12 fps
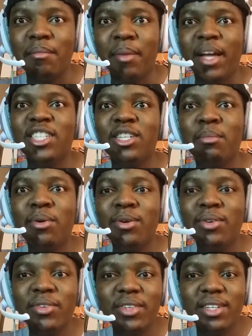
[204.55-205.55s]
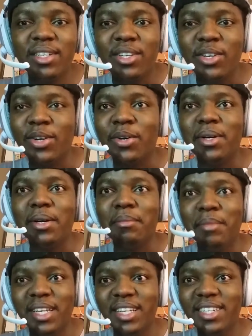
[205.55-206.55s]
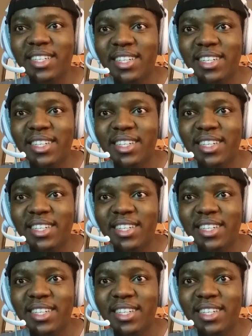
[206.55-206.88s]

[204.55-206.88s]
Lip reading: Bingeable? You know what I mean?